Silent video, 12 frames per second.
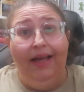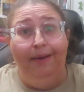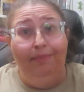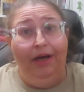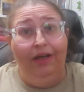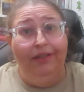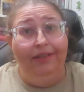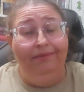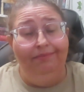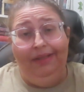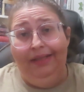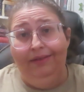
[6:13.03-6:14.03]
I bought it
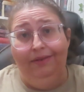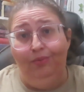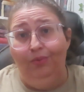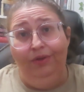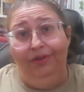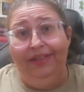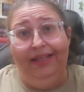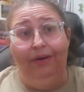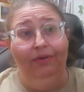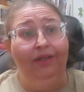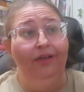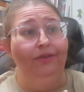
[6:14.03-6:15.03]
and we'll see
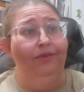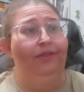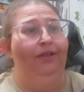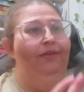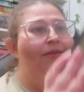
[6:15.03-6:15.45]
how it goes.